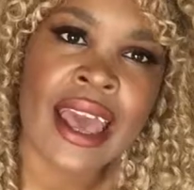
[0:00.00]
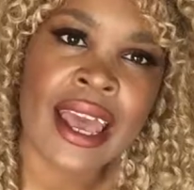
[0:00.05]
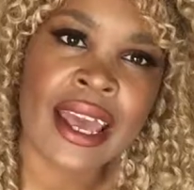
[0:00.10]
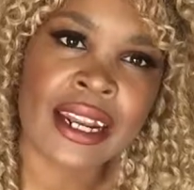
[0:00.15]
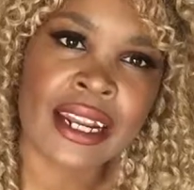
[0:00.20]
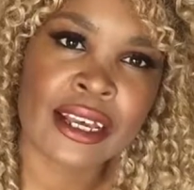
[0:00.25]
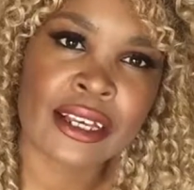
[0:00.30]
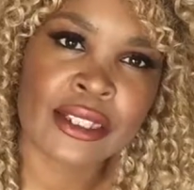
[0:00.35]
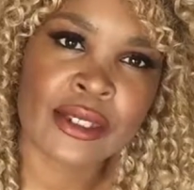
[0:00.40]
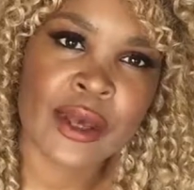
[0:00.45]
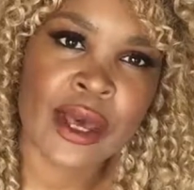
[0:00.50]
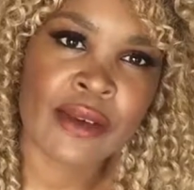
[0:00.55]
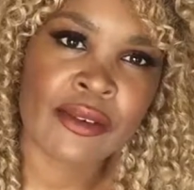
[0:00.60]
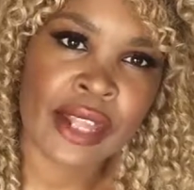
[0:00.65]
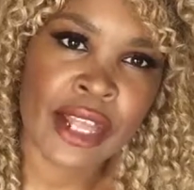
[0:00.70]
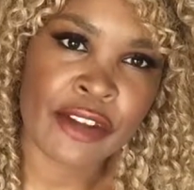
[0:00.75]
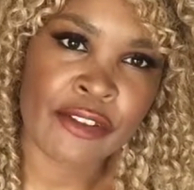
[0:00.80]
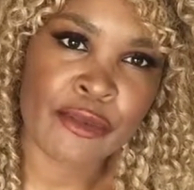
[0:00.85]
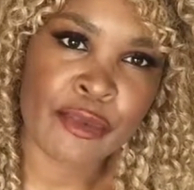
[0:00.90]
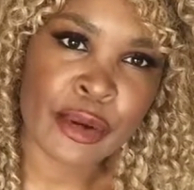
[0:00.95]
and I also have a
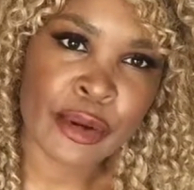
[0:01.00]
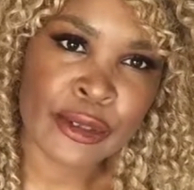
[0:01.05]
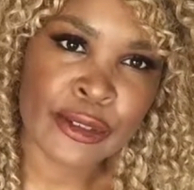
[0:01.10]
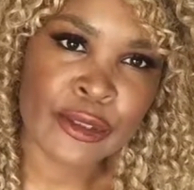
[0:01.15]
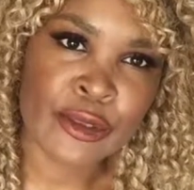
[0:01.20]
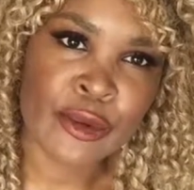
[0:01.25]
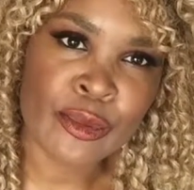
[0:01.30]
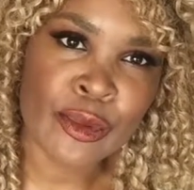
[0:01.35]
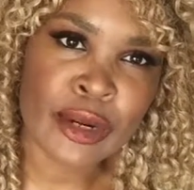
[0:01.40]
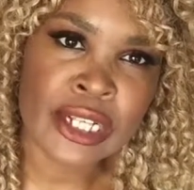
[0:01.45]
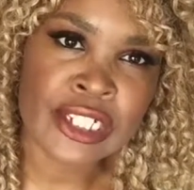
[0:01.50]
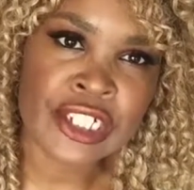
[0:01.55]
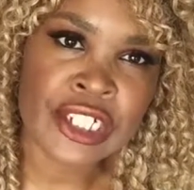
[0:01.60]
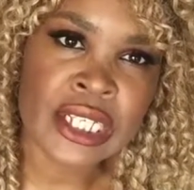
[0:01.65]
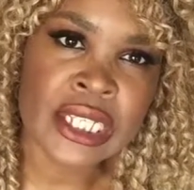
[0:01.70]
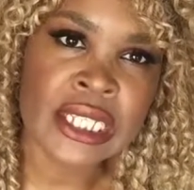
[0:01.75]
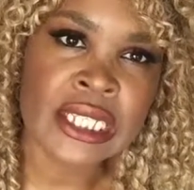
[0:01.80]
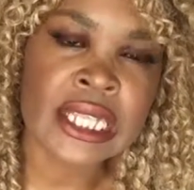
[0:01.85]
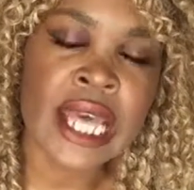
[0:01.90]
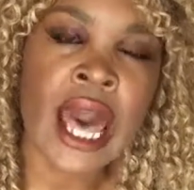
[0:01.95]
lot of personal
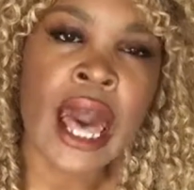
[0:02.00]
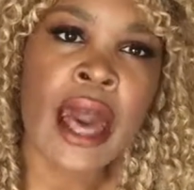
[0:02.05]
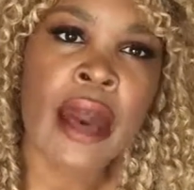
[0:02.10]
brushes,